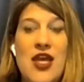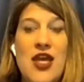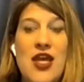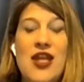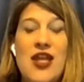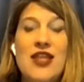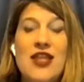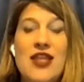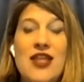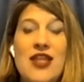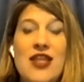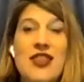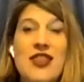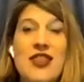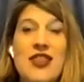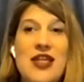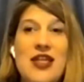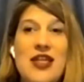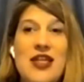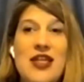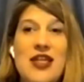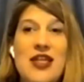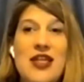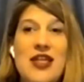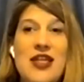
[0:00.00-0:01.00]
and I think
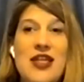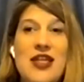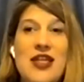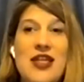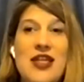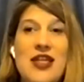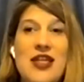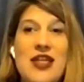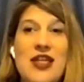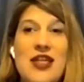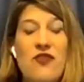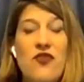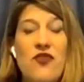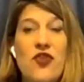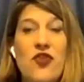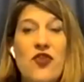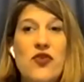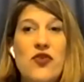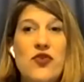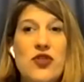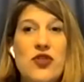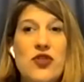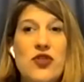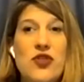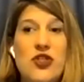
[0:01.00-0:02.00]
that's an important thing for
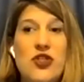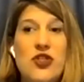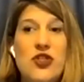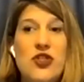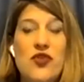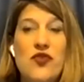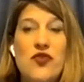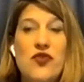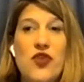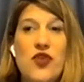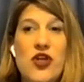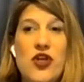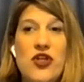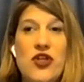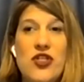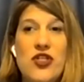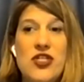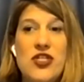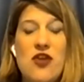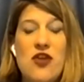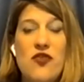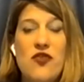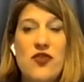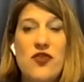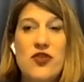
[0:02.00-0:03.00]
you to do for
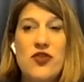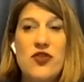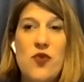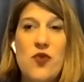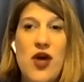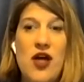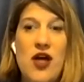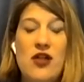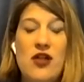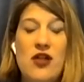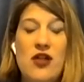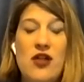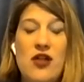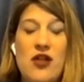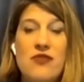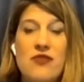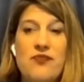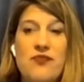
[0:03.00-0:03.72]
yourself as well.